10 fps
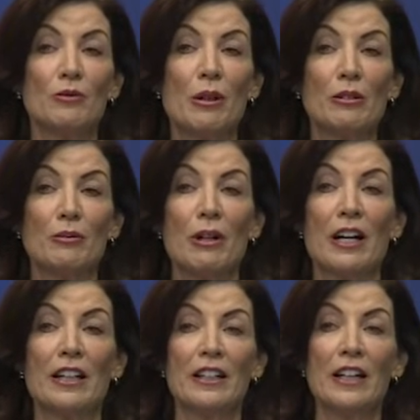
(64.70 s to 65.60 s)
to be able to
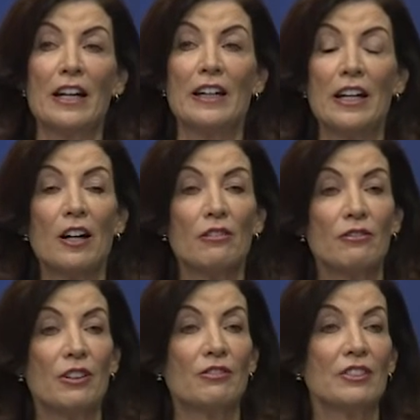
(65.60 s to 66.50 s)
buy an
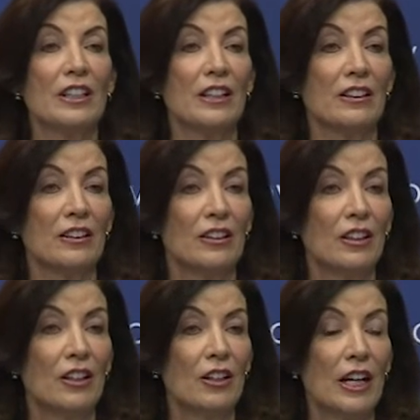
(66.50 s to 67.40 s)
AR-15
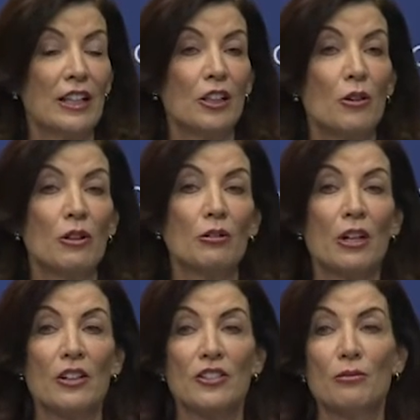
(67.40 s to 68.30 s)
and to go
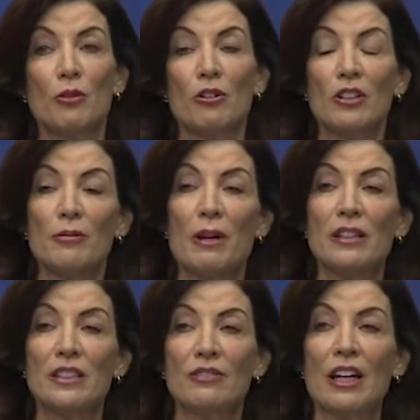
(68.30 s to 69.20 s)
across the border to
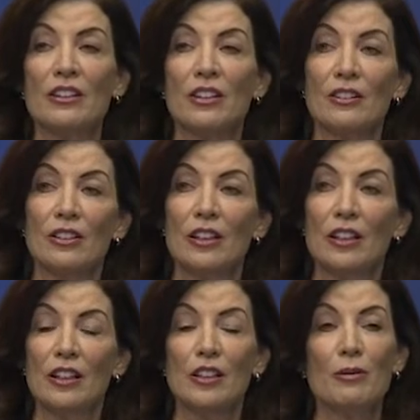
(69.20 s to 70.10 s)
Pennsylvania
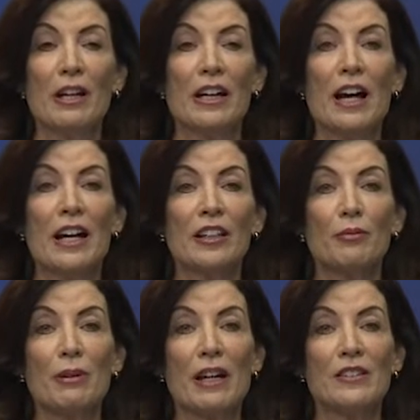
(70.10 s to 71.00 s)
and to buy a
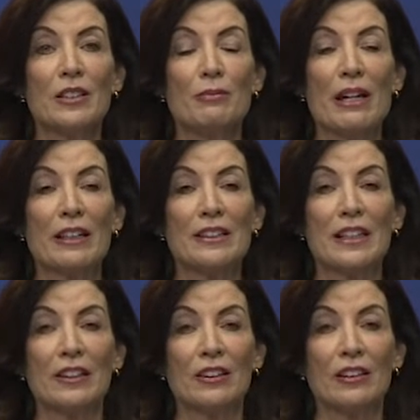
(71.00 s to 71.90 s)
high-capacity
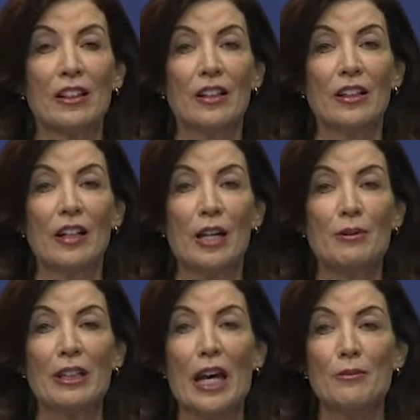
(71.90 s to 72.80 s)
magazine and
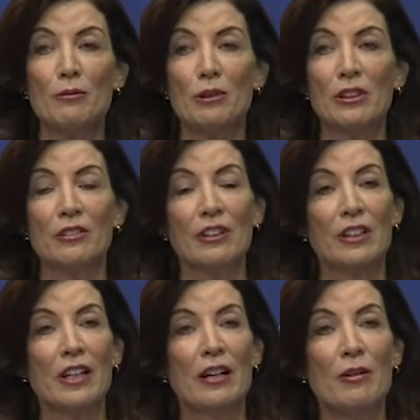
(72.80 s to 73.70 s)
be capable of
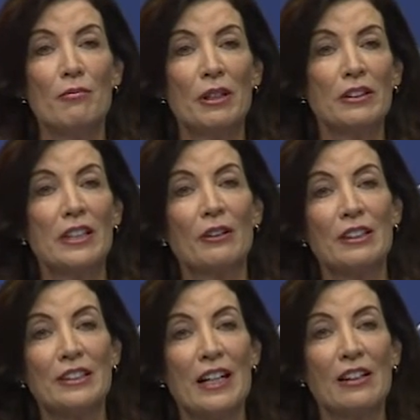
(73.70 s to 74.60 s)
a
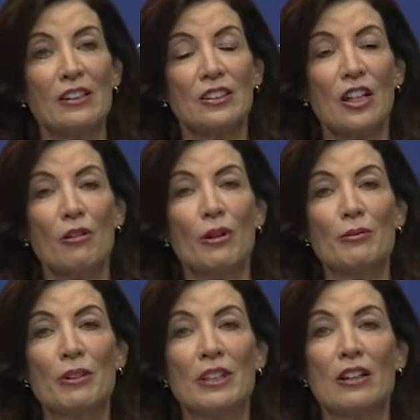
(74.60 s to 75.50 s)
military-style assault
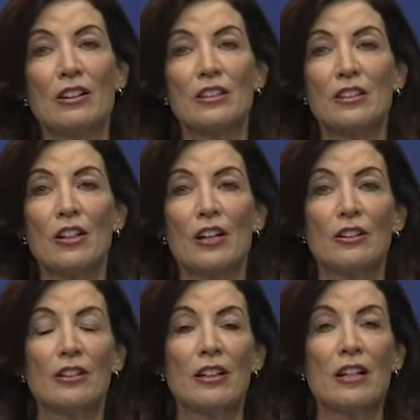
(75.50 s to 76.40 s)
weapon that could
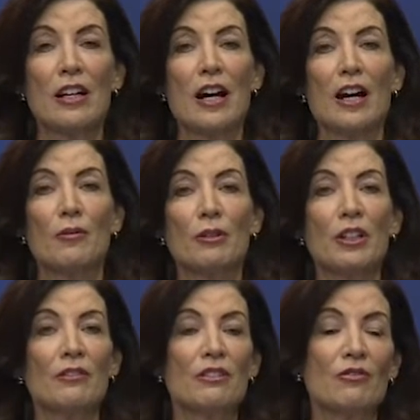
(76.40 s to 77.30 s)
slaughter our
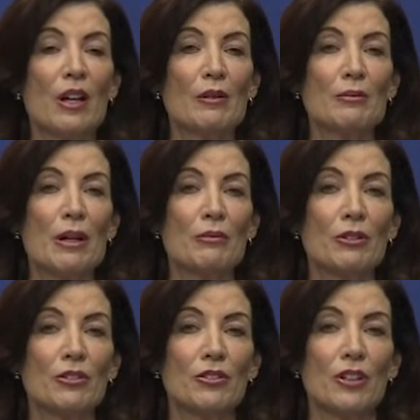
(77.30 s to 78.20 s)
beloved family
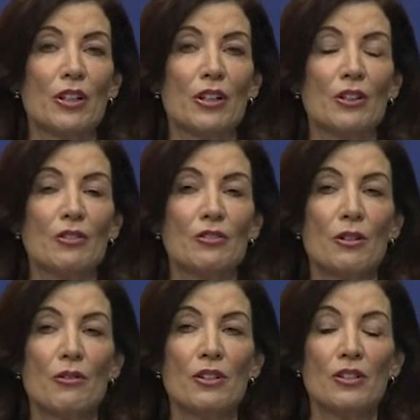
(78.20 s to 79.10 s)
members.
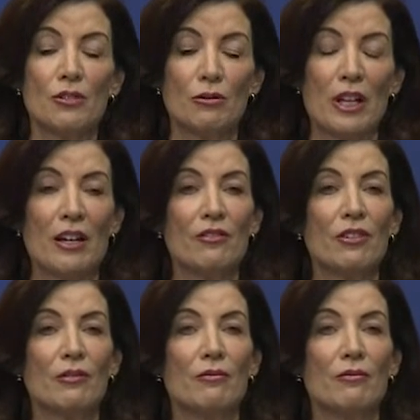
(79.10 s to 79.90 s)
So this will have